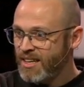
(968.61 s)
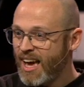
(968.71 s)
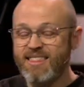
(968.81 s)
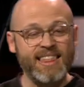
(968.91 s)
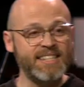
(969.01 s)

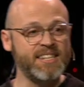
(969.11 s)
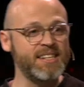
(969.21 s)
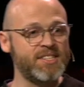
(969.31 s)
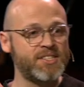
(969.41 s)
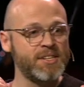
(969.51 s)
Okay, this
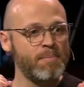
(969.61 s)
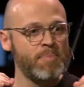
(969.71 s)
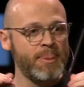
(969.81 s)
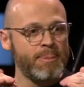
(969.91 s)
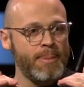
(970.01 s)
is
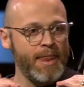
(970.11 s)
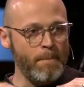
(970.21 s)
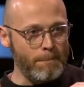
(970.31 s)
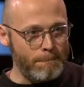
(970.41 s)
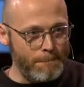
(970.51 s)

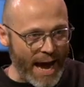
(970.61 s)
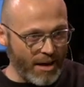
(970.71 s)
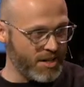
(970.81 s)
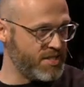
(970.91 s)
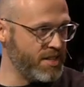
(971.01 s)

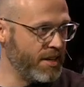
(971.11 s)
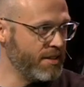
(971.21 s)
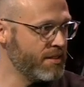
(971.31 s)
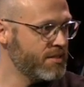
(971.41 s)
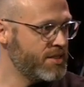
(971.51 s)

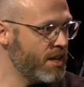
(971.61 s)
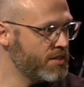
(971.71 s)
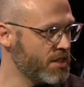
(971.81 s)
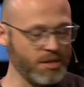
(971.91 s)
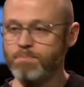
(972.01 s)
embarrassing
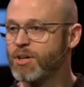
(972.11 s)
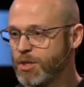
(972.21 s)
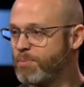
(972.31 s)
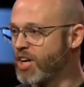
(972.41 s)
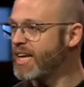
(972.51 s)
to
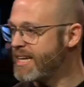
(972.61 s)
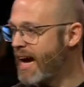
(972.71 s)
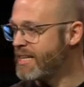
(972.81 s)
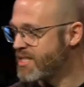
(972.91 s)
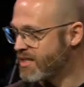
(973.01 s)
put it
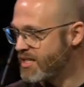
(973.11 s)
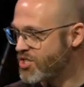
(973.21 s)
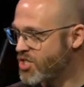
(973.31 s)
nicely.